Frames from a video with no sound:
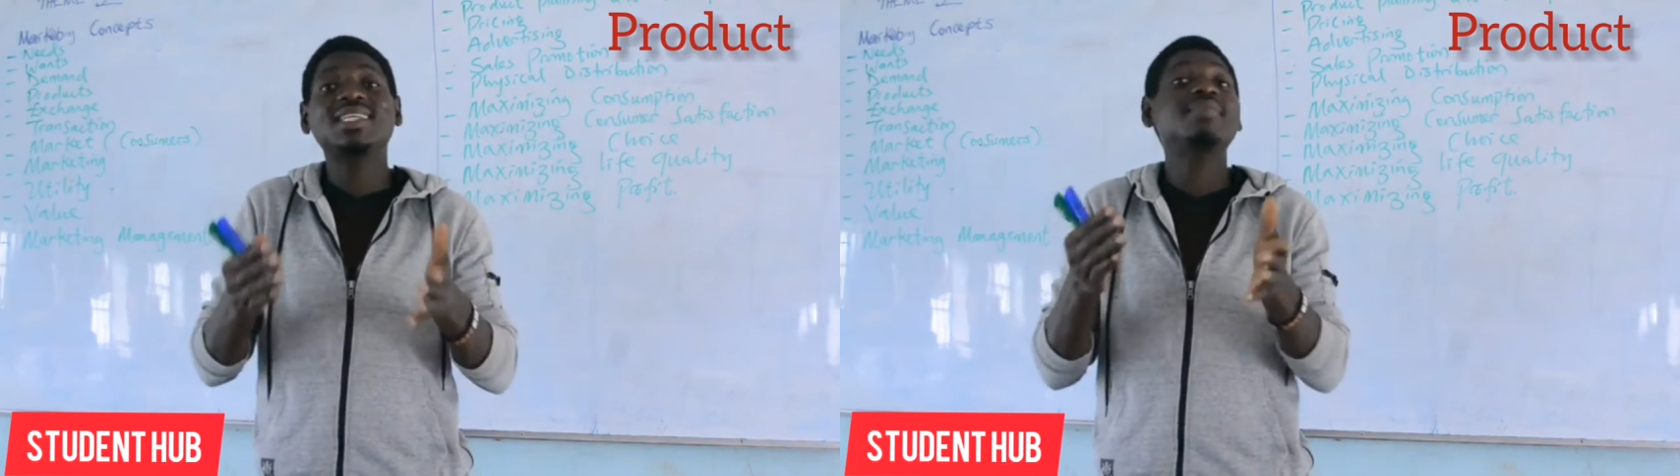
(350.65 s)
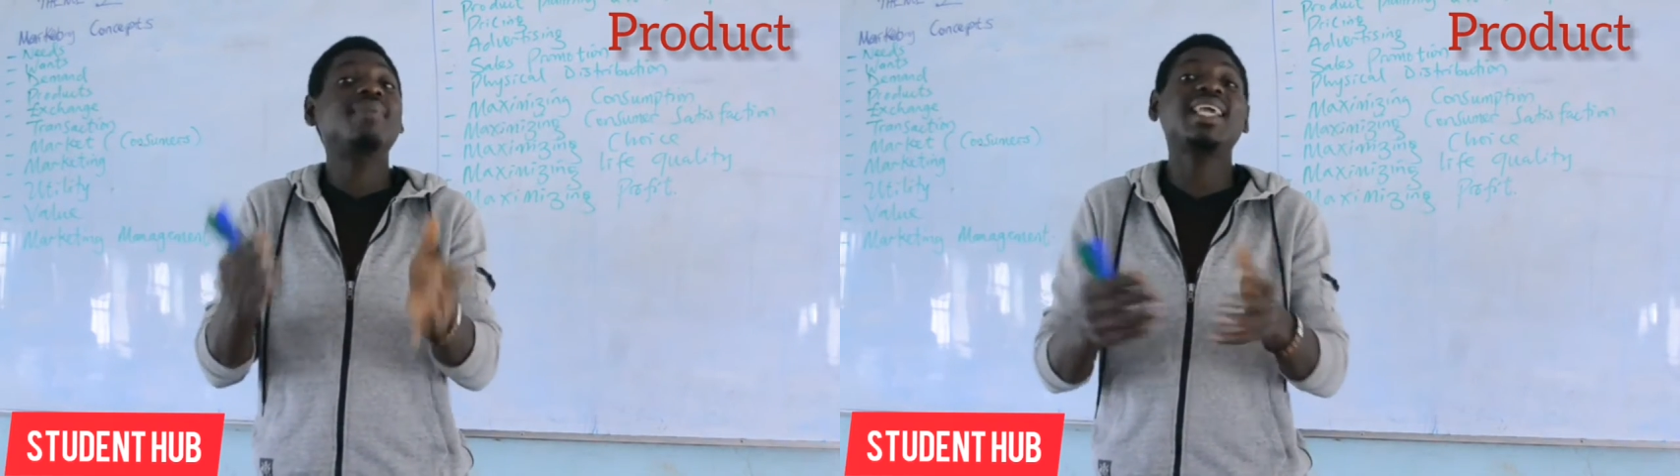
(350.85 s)

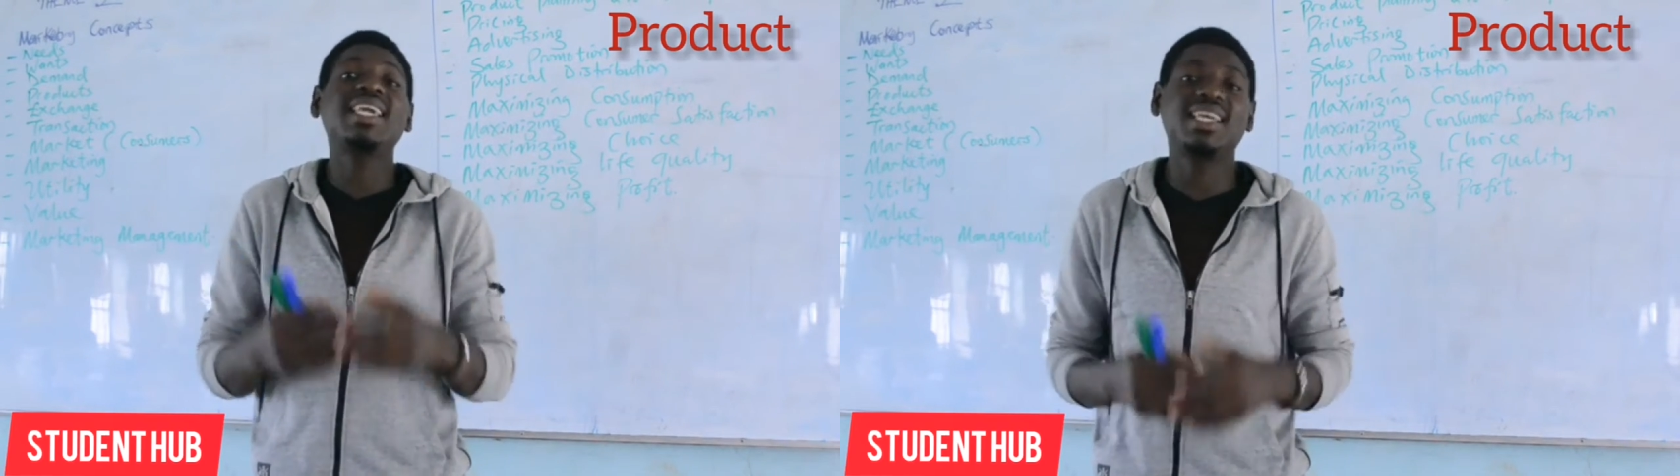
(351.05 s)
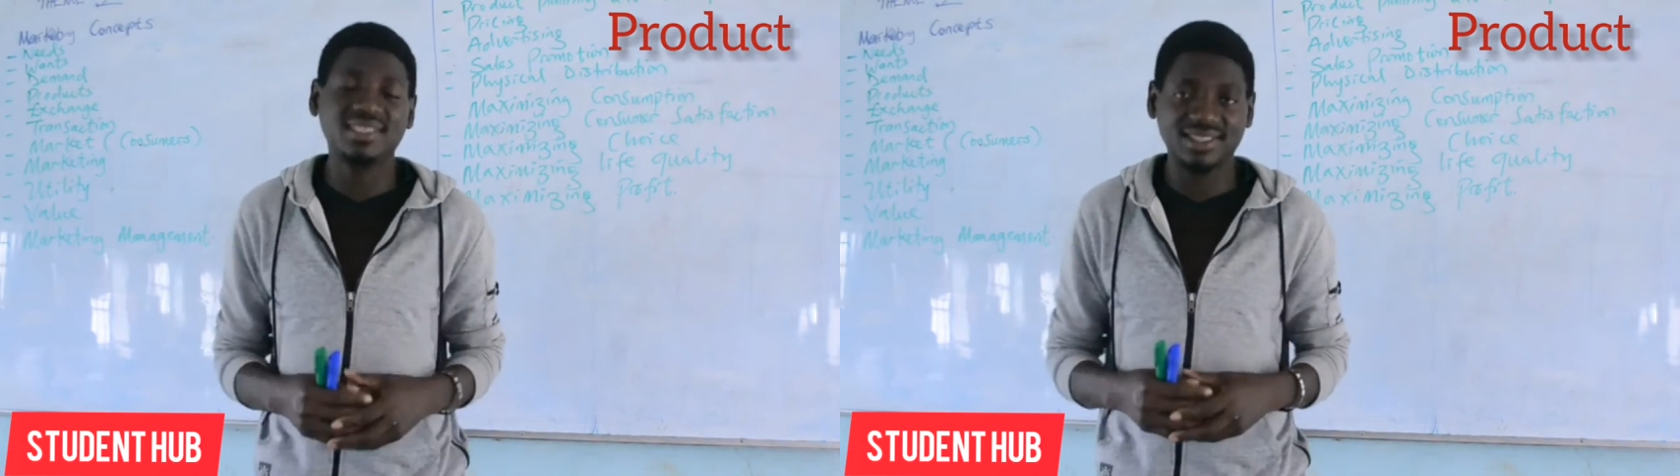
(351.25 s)

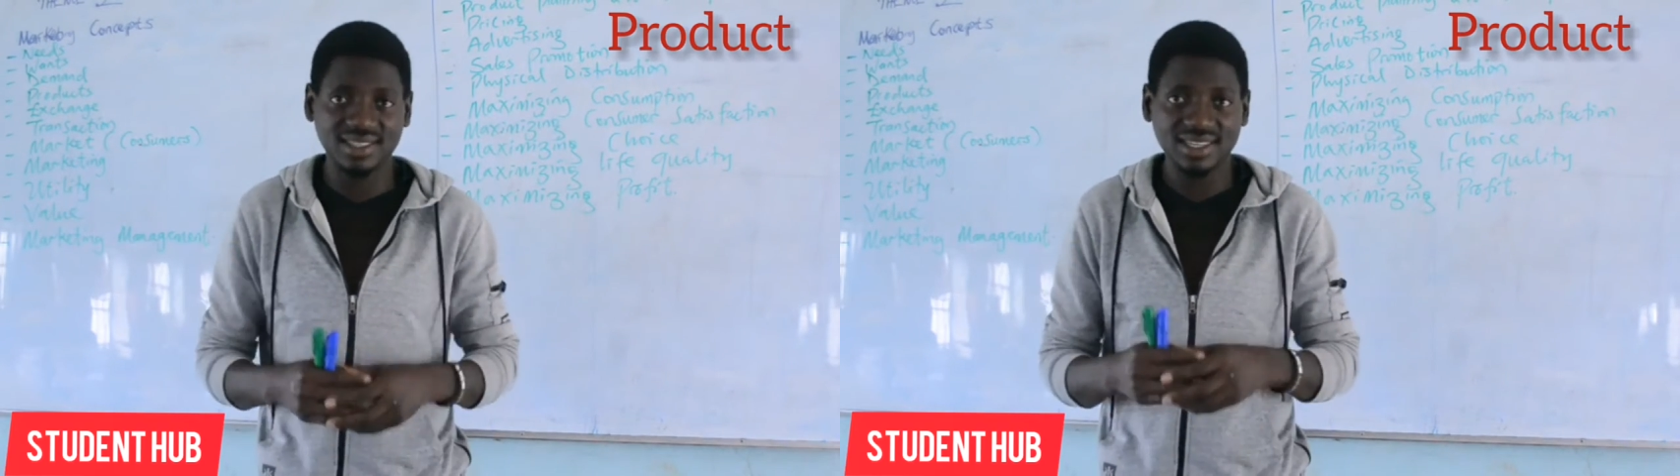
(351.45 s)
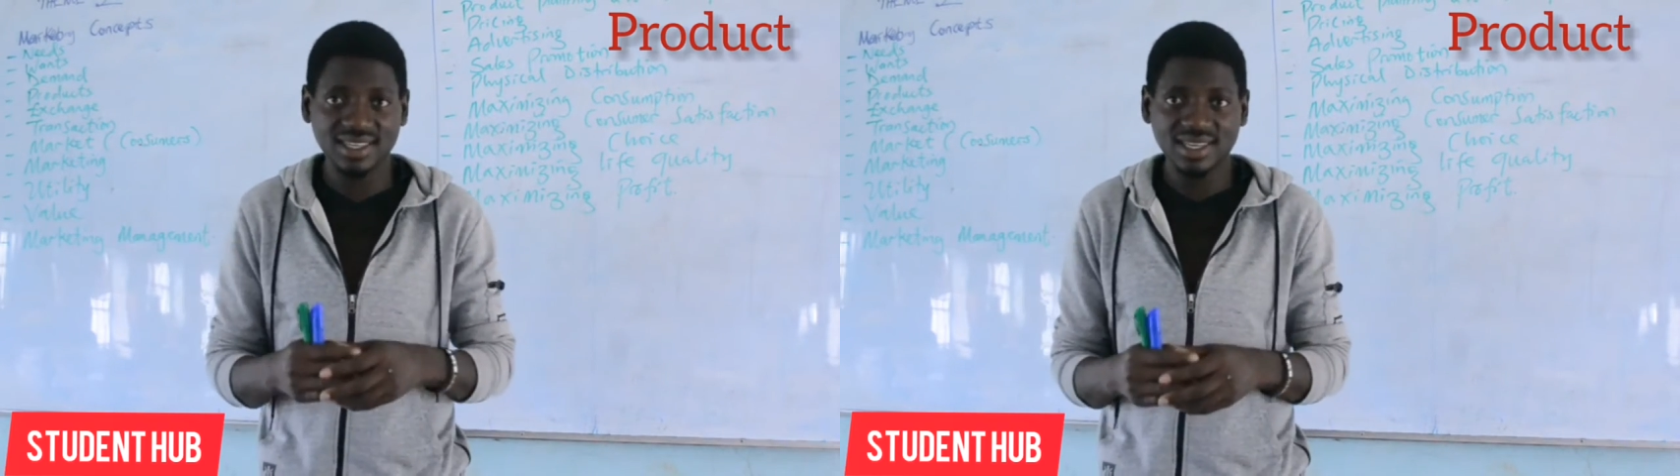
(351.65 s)
market
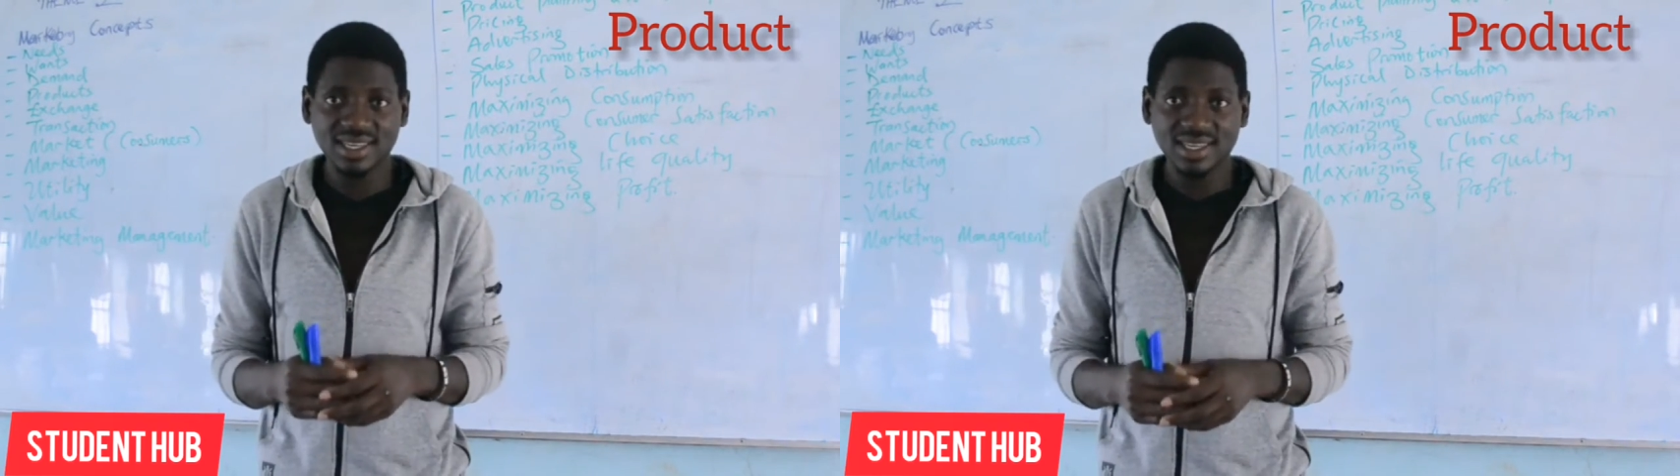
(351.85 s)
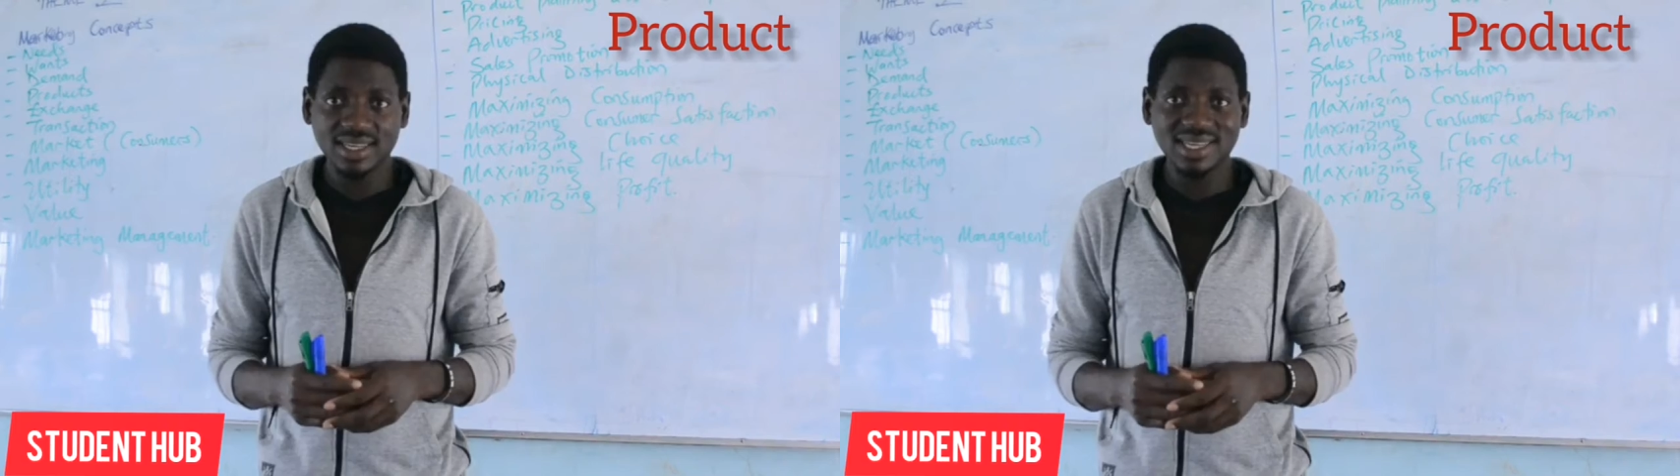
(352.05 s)

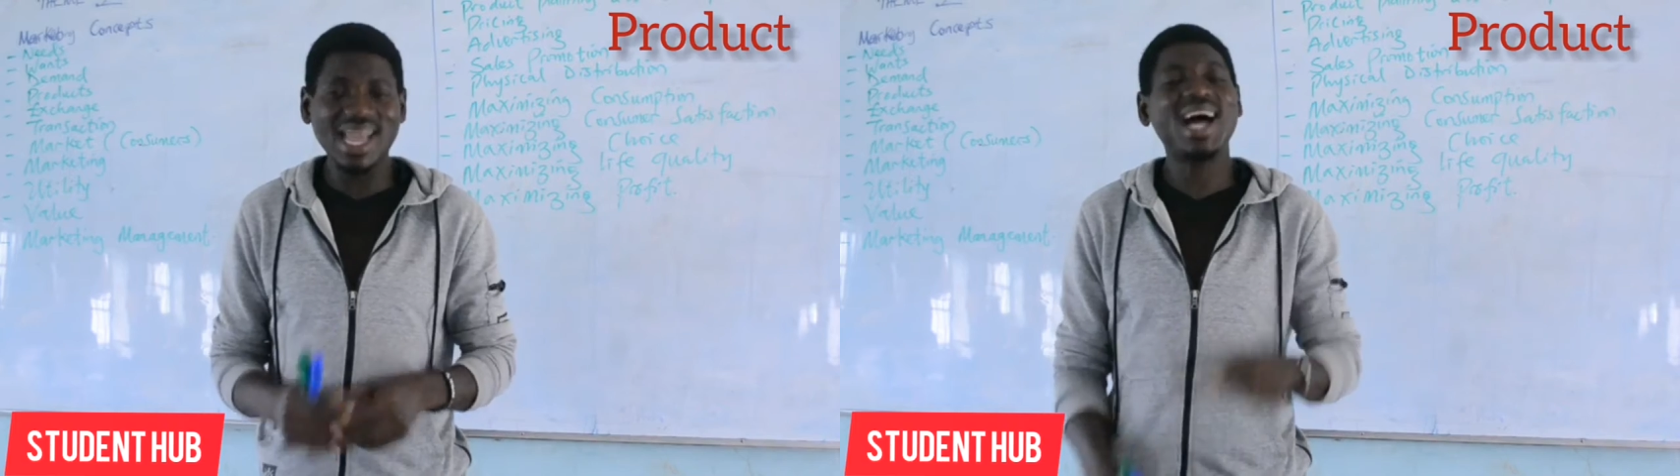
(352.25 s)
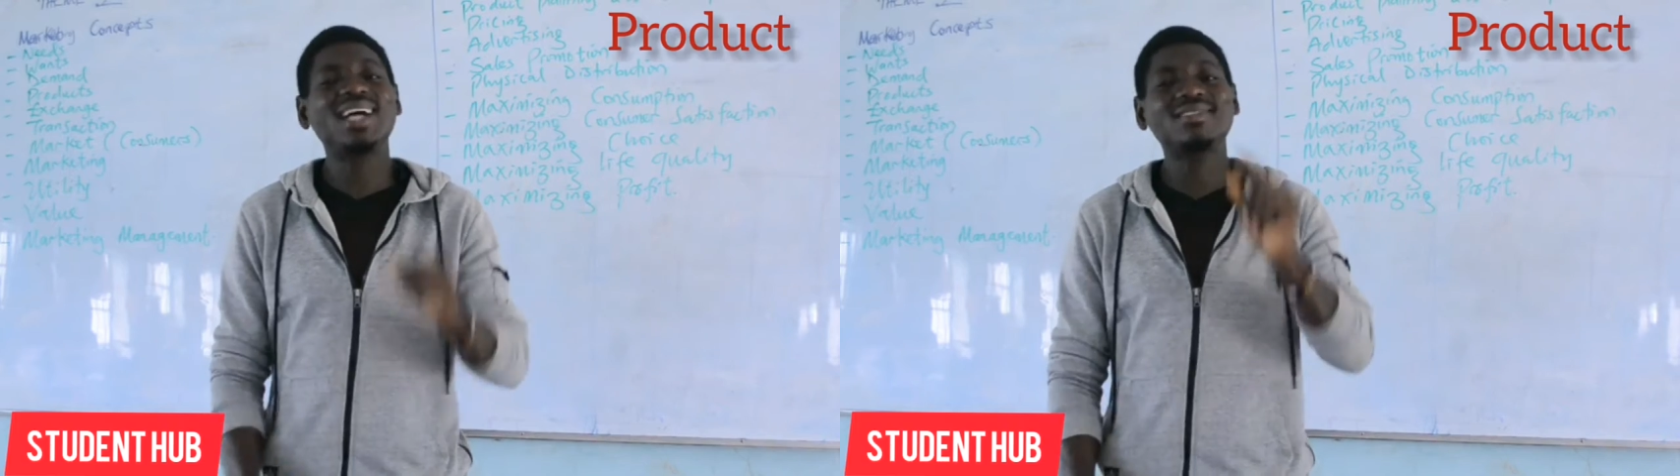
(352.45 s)
that
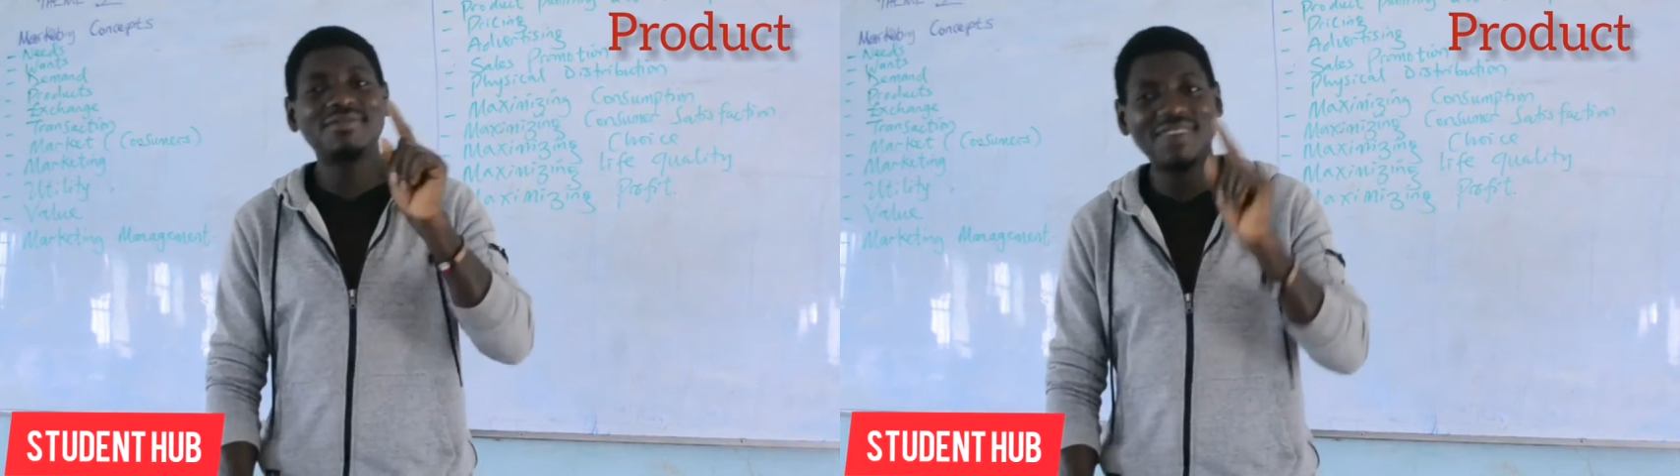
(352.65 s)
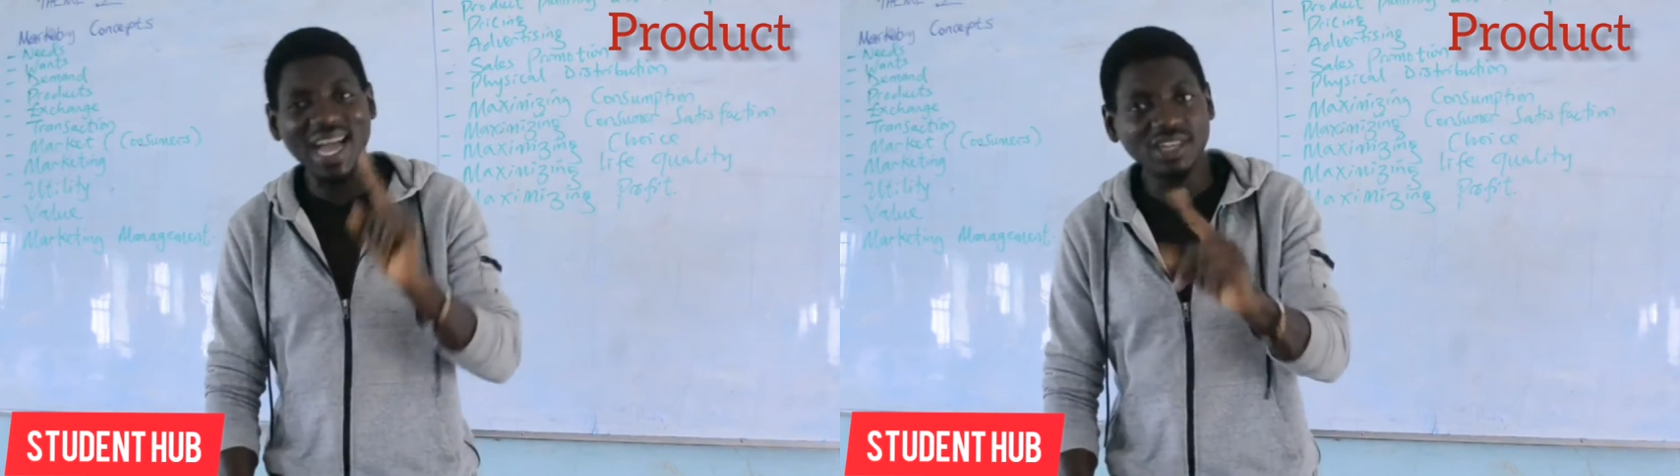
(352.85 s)
has
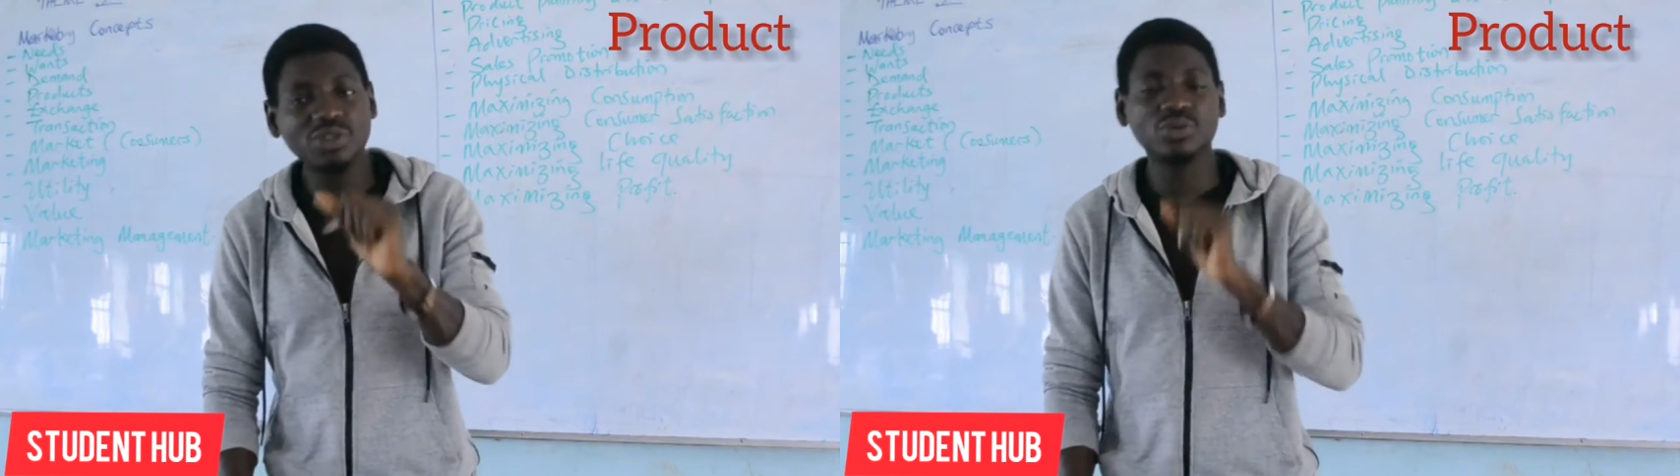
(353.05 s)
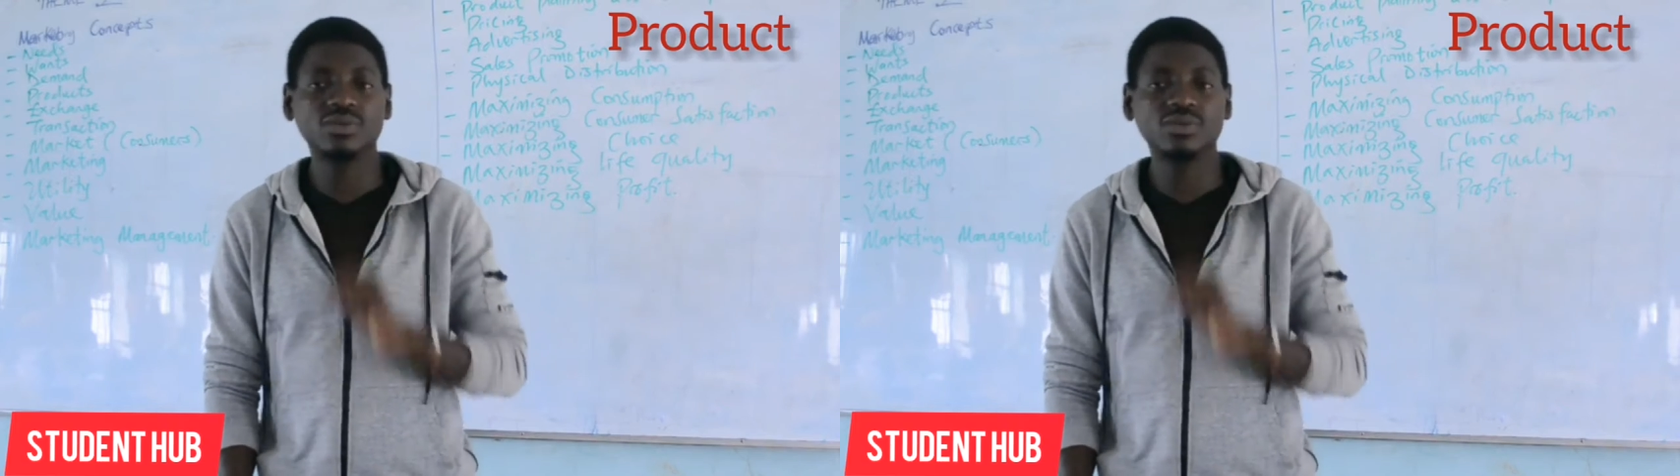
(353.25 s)
value.